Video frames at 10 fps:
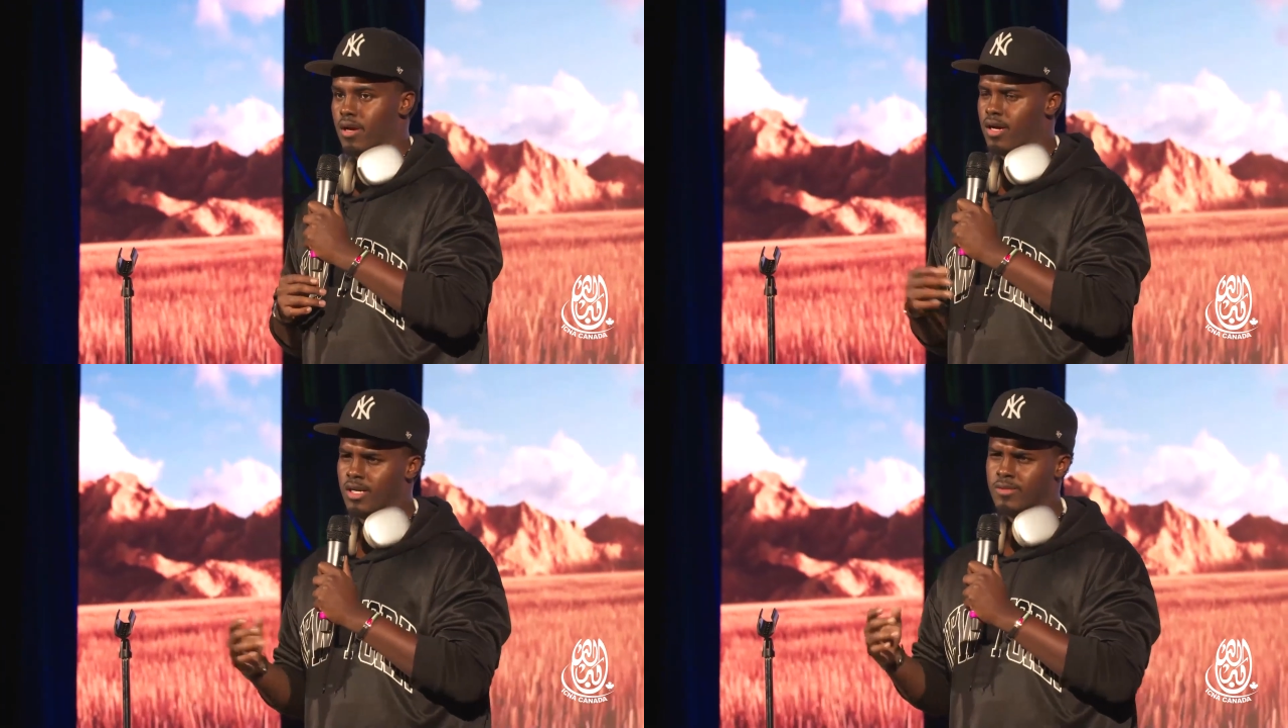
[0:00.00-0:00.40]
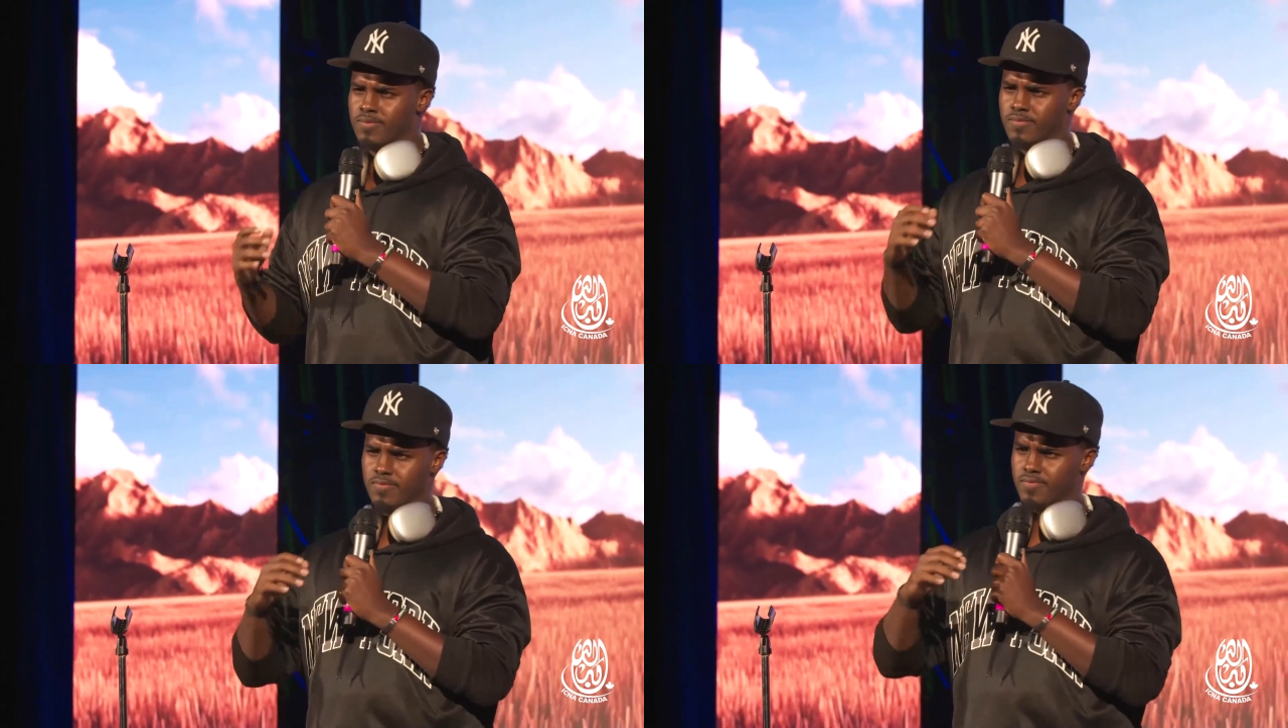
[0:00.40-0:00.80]

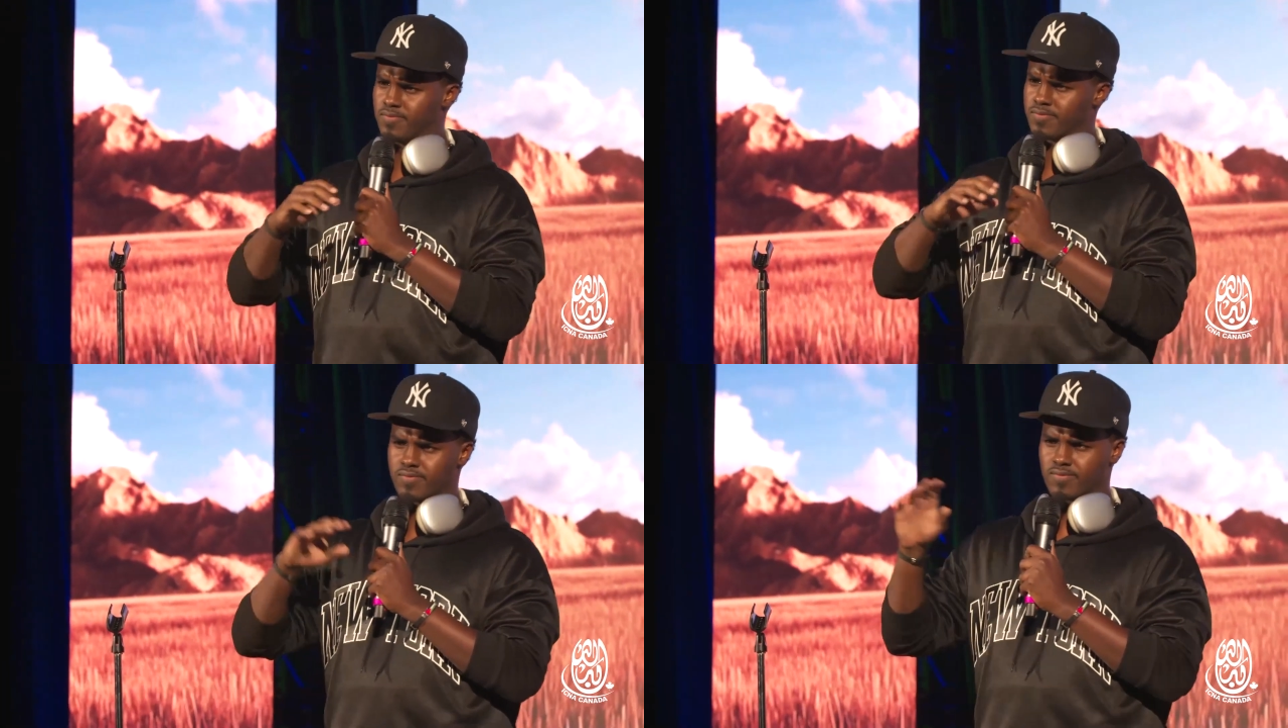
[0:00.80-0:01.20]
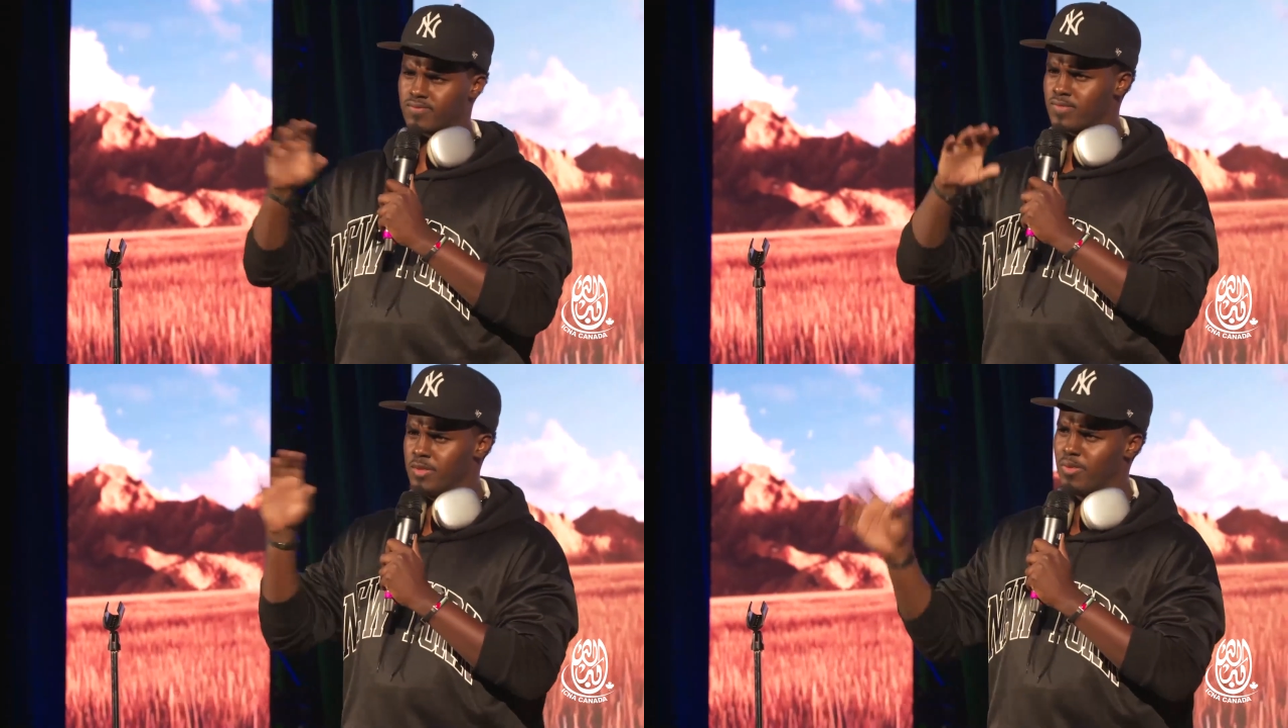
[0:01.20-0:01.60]

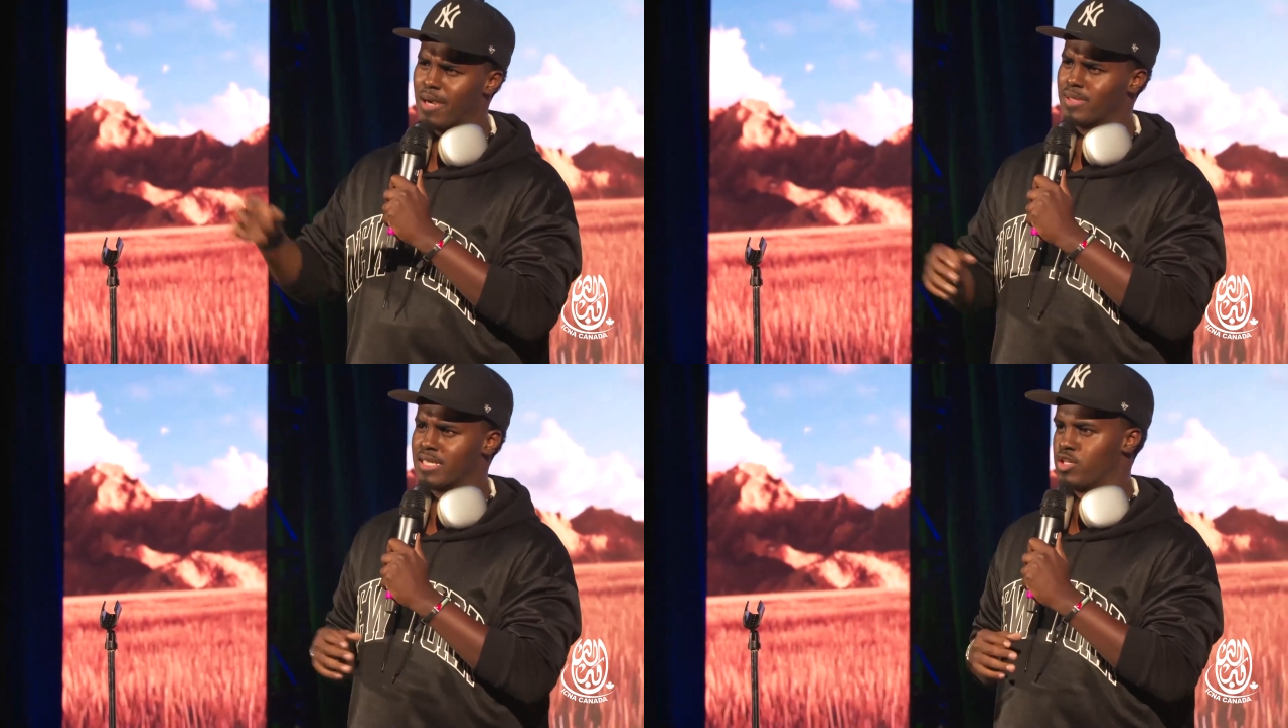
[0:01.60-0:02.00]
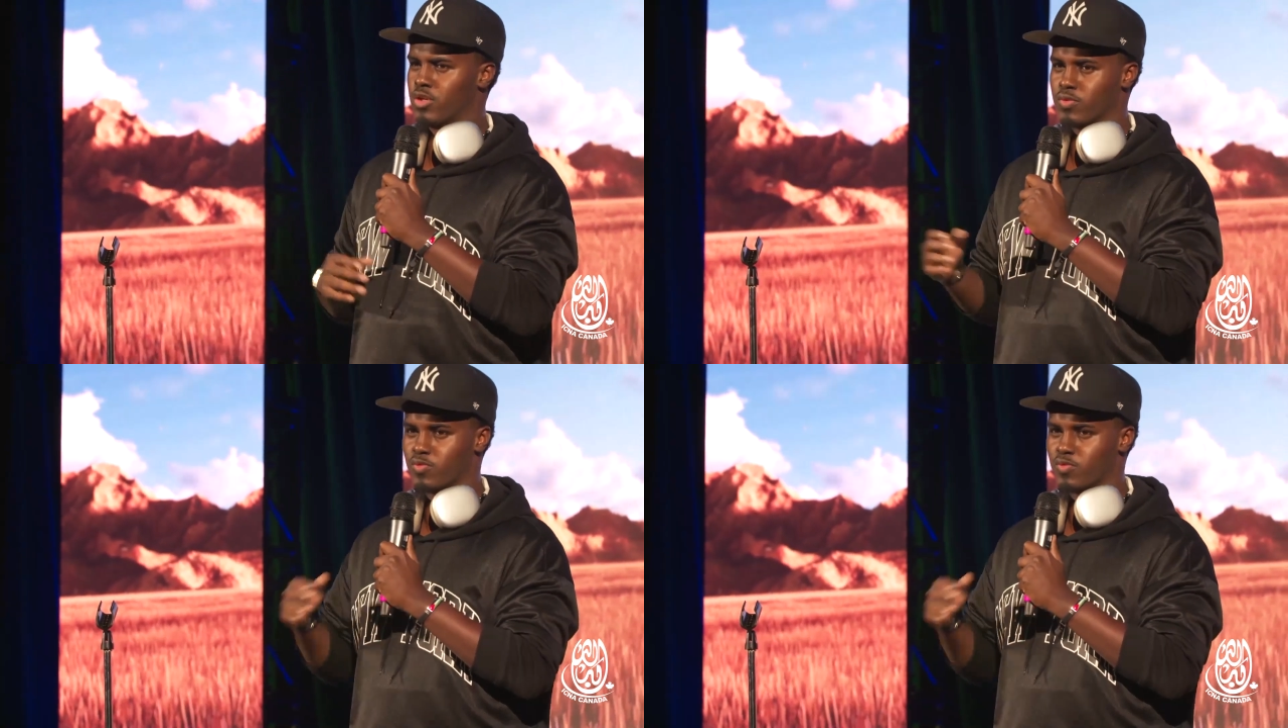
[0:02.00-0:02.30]
Probably, you know,